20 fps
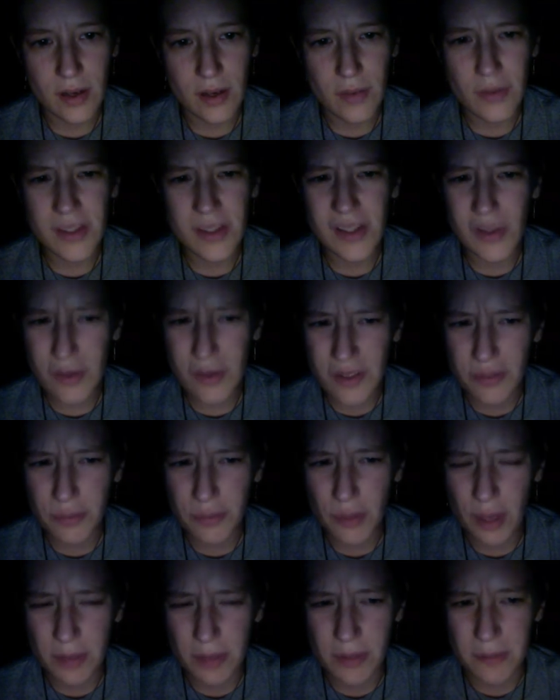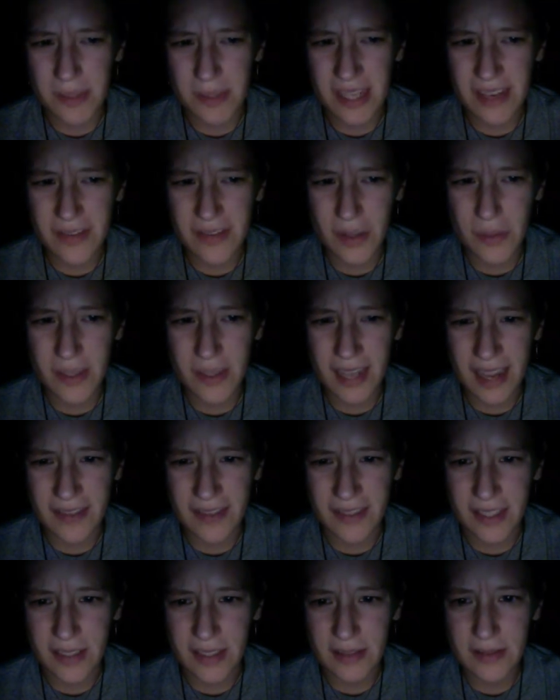What sort of problems have you been
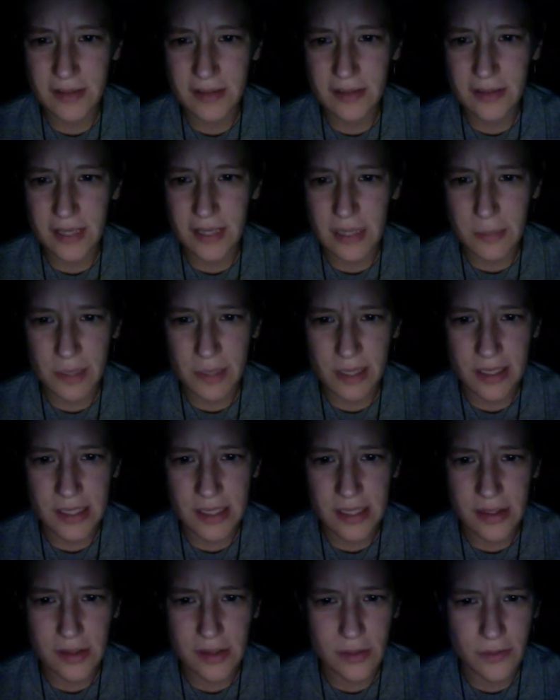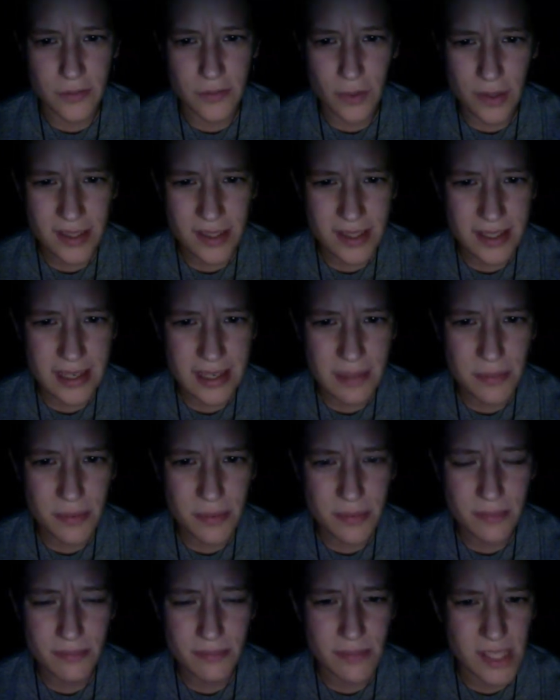having? Inability to fall asleep?
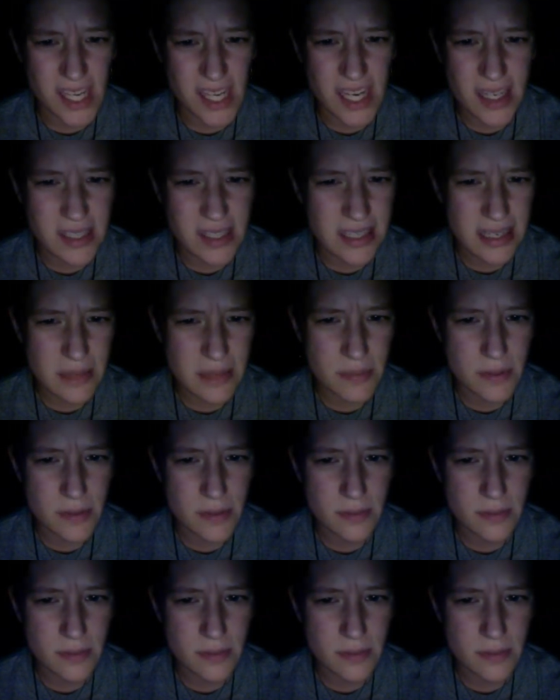Stay asleep?